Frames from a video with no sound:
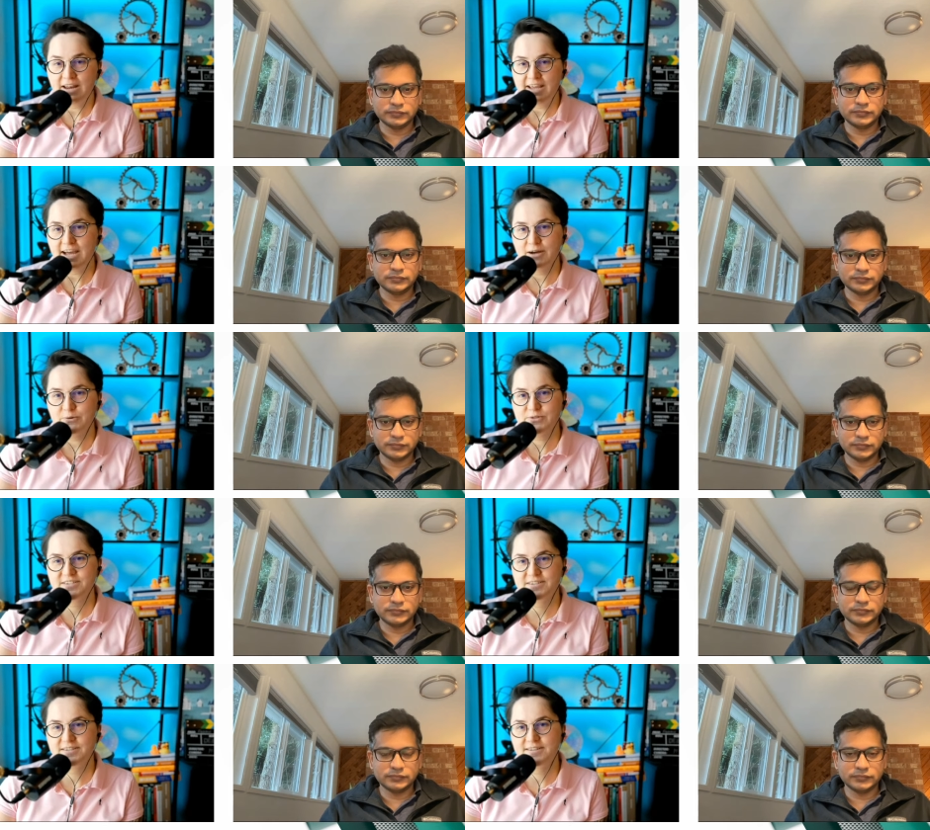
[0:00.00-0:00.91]
Speaker 1: Lake House?
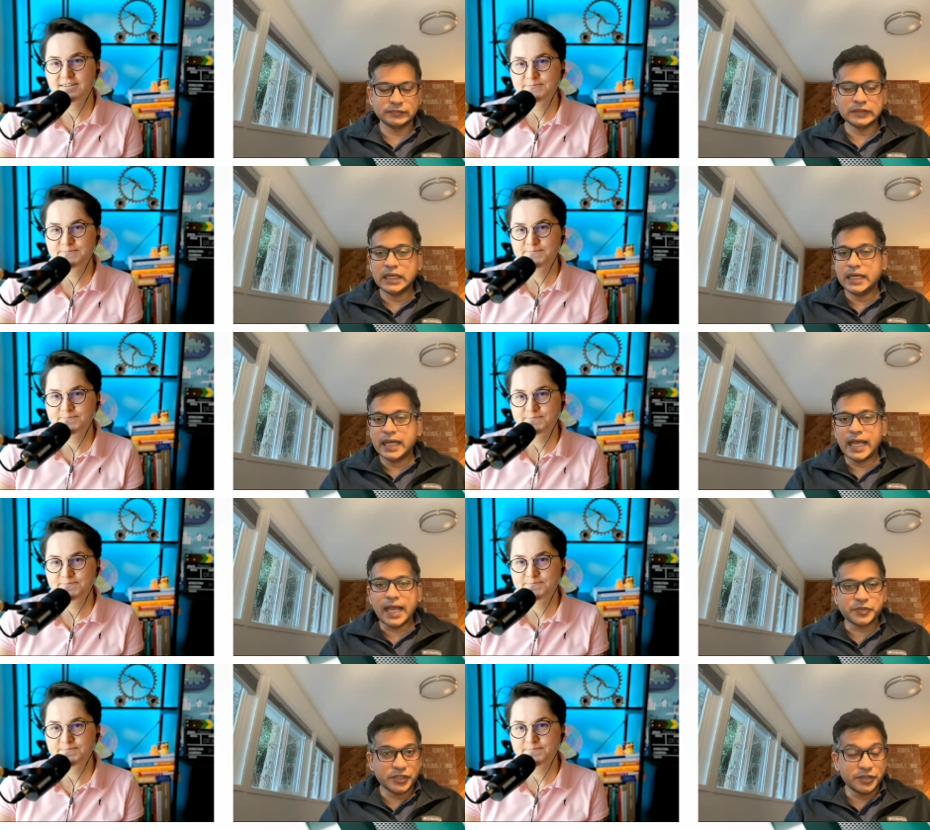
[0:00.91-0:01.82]

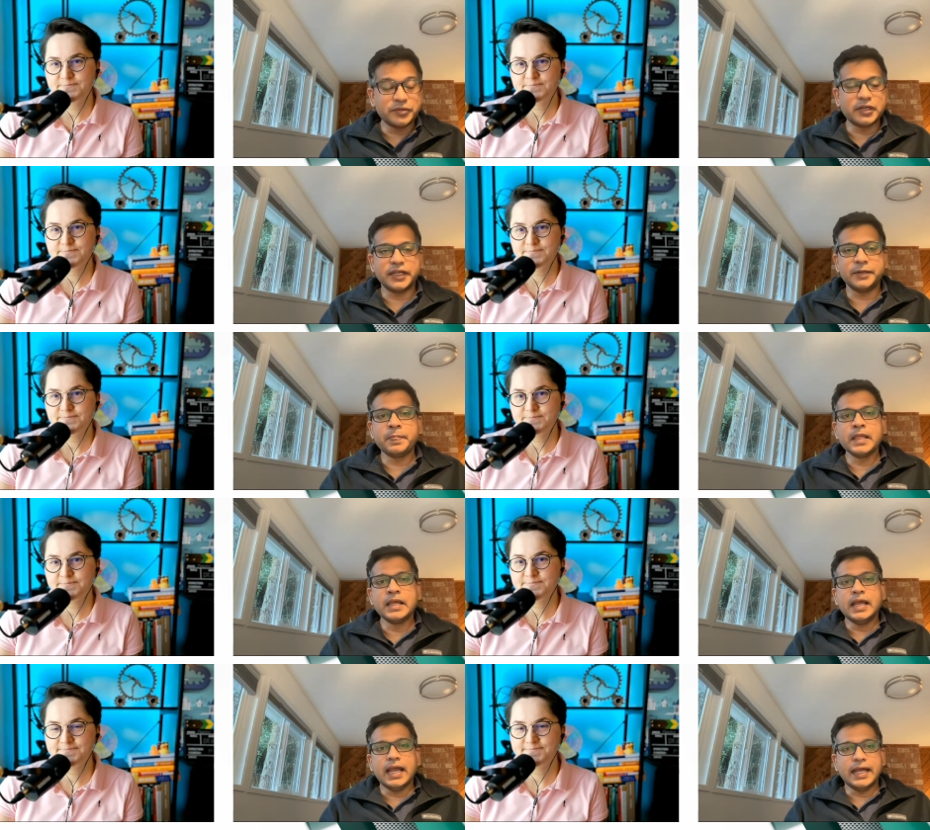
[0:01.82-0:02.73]
Speaker 2: Absolutely.
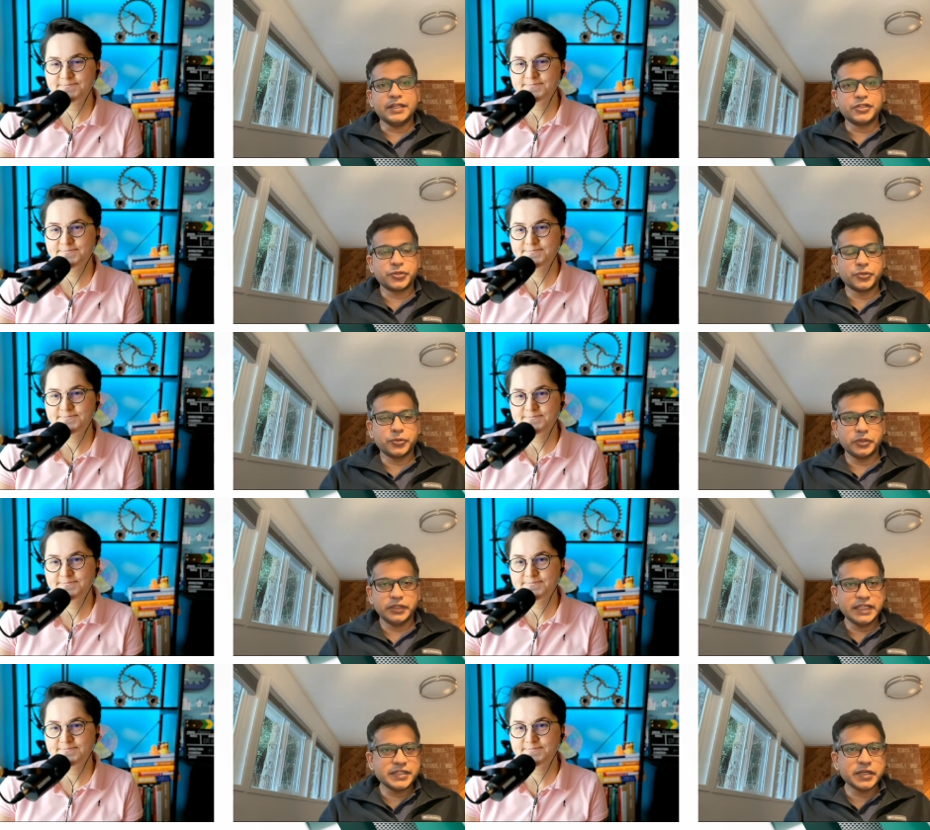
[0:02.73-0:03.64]
And so
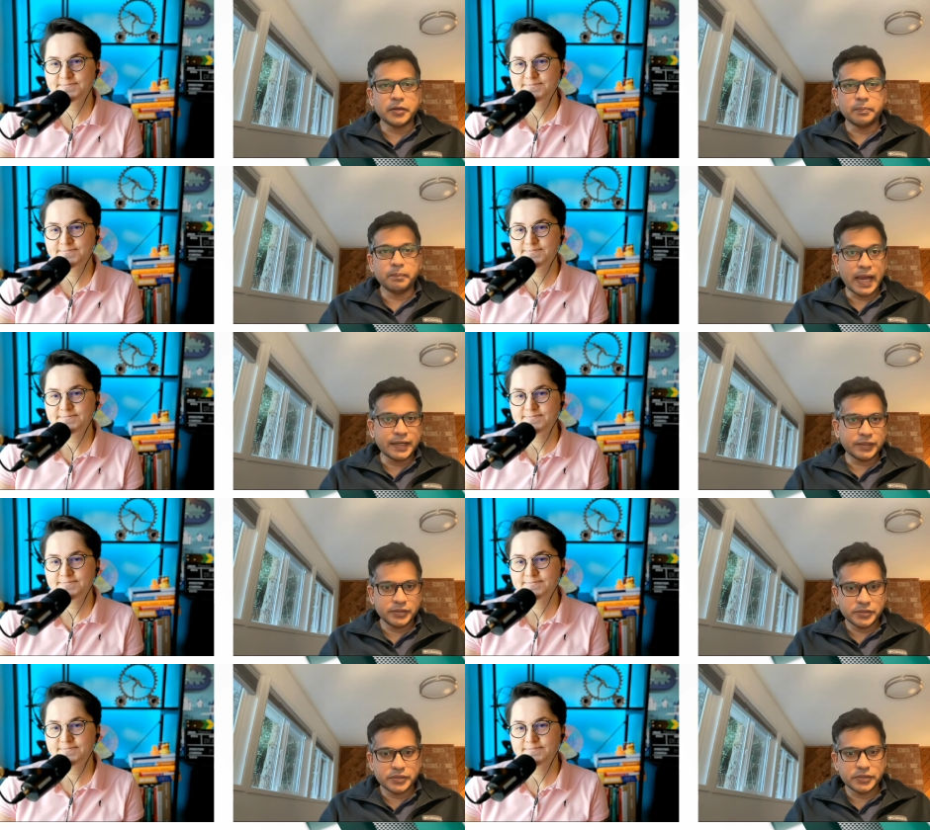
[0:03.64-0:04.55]
these are
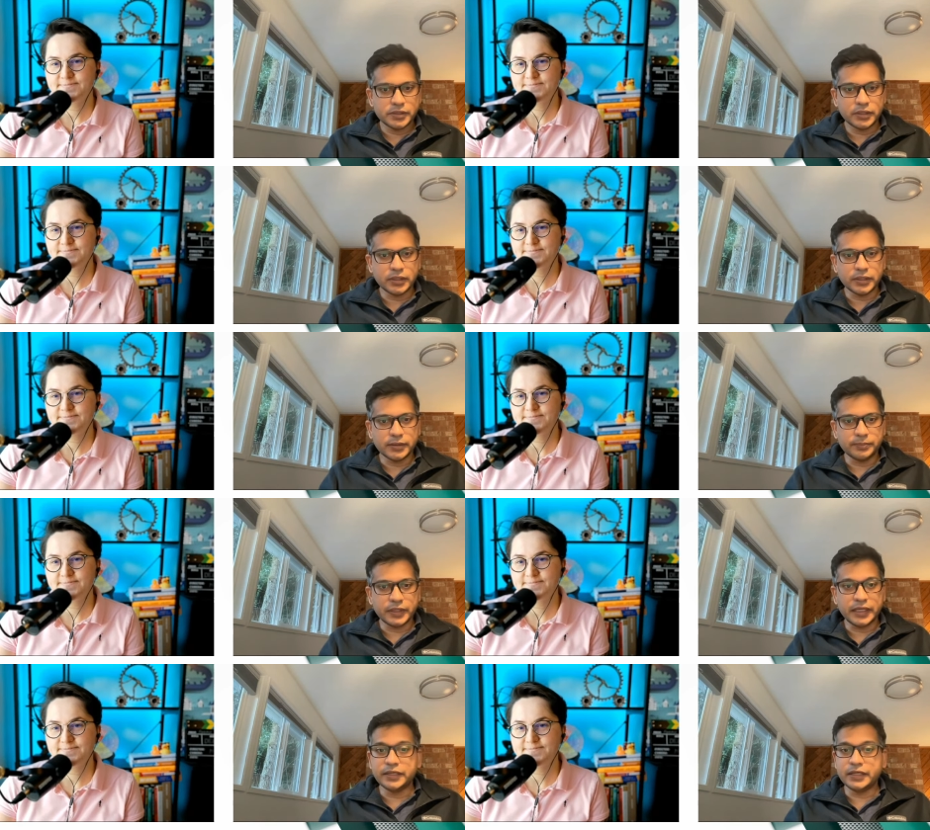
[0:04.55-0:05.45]
patterns um, in the